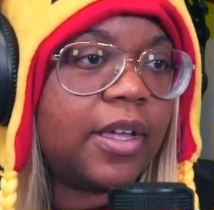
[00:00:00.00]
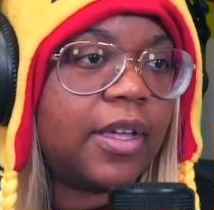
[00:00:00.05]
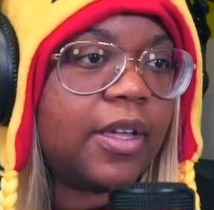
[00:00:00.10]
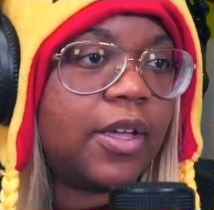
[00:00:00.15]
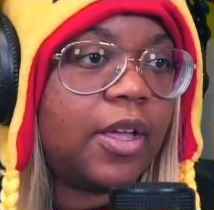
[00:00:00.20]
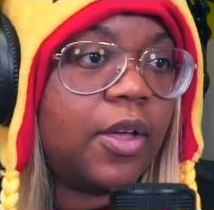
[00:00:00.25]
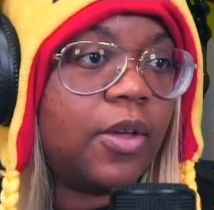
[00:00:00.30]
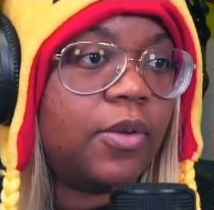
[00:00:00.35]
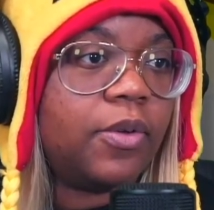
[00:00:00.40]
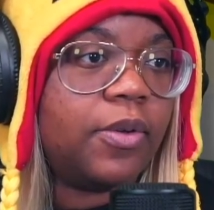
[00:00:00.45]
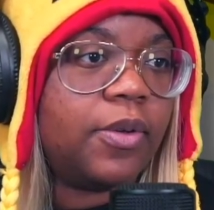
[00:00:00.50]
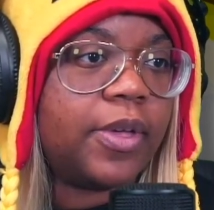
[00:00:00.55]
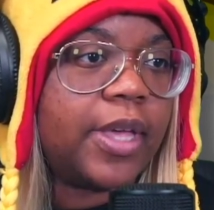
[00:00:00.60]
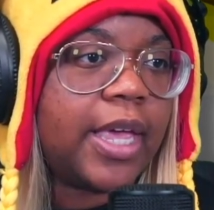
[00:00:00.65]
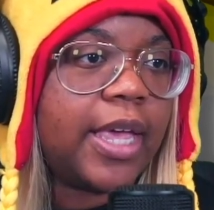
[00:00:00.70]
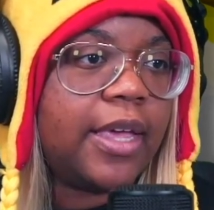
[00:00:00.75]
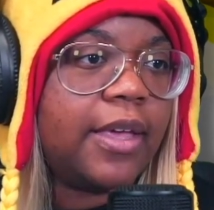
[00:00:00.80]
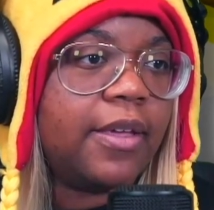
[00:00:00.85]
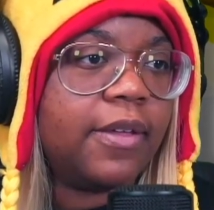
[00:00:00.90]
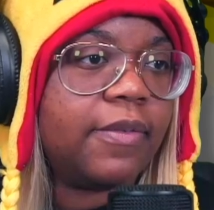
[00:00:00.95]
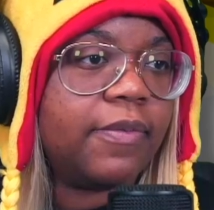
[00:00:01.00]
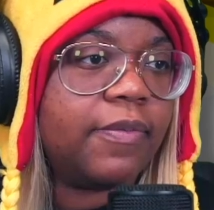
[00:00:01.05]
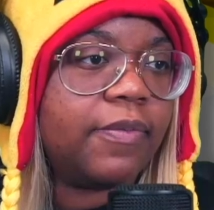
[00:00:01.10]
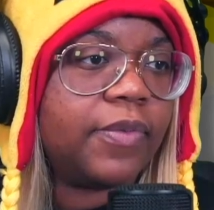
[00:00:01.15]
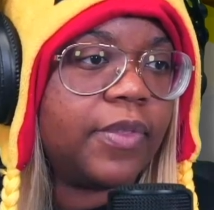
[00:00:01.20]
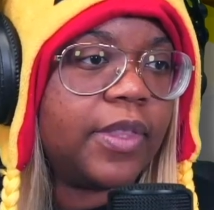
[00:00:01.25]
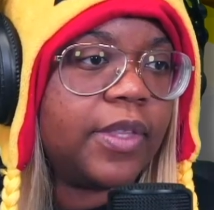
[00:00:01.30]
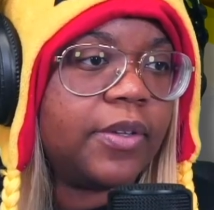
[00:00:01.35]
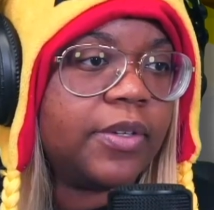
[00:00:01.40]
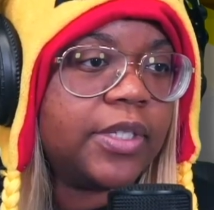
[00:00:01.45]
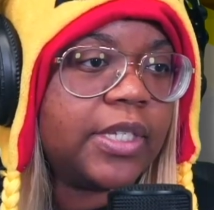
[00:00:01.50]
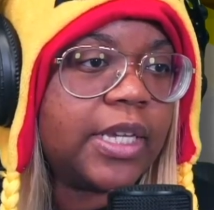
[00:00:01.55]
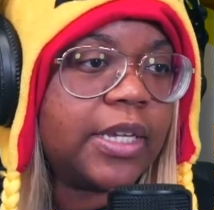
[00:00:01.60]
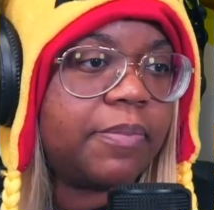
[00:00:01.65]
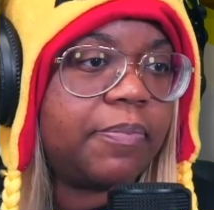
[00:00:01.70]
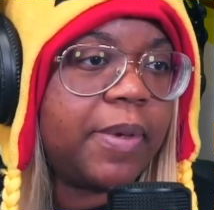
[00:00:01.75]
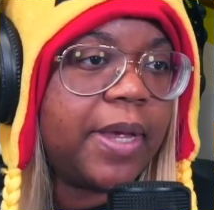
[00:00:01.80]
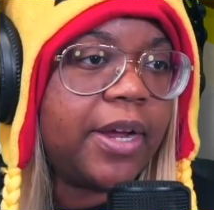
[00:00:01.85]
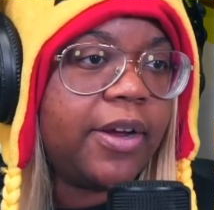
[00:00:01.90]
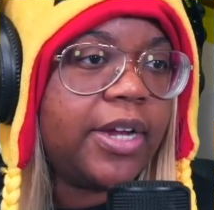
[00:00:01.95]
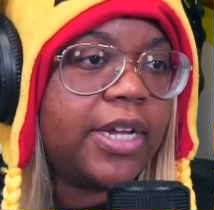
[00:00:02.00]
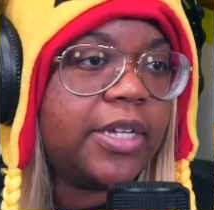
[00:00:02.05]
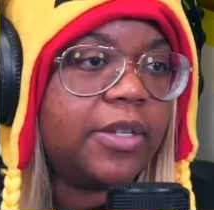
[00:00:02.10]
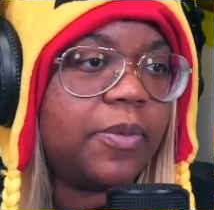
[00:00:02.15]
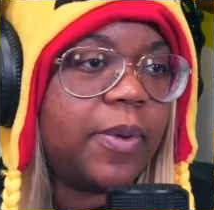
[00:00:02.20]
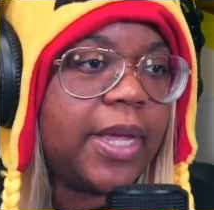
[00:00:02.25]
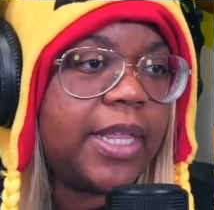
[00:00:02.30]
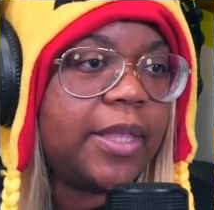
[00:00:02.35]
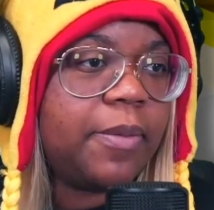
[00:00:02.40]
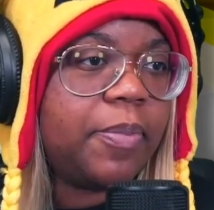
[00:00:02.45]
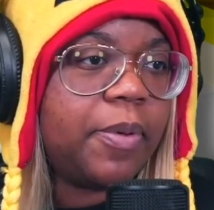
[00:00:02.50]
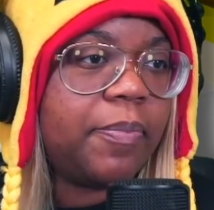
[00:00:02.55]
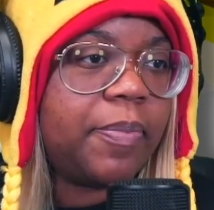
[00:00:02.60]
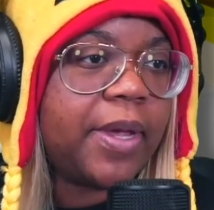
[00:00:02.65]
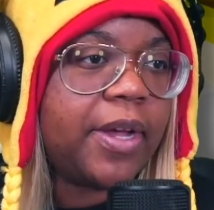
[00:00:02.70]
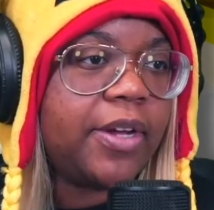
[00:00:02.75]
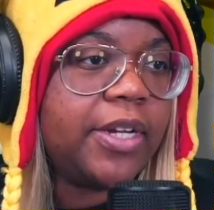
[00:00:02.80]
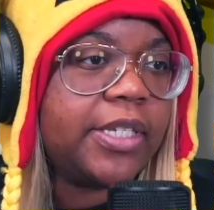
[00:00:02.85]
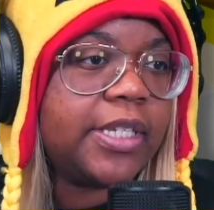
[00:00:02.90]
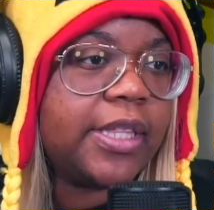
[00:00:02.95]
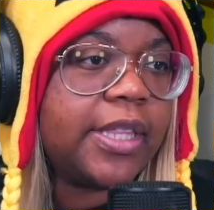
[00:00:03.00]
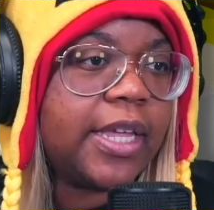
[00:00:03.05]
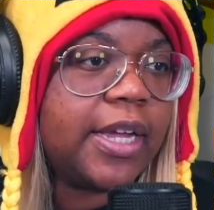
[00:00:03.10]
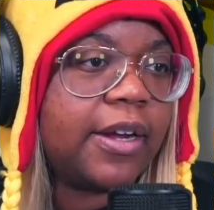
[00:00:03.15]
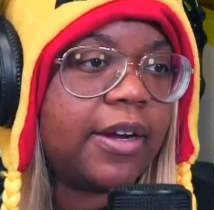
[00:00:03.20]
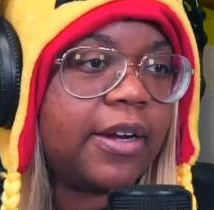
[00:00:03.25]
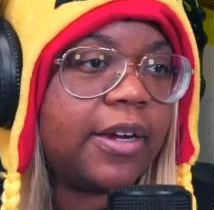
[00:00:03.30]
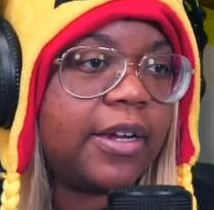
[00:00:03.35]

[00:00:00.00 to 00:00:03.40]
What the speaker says: Oh, okay. It's like berry. Why'd they put berries in there?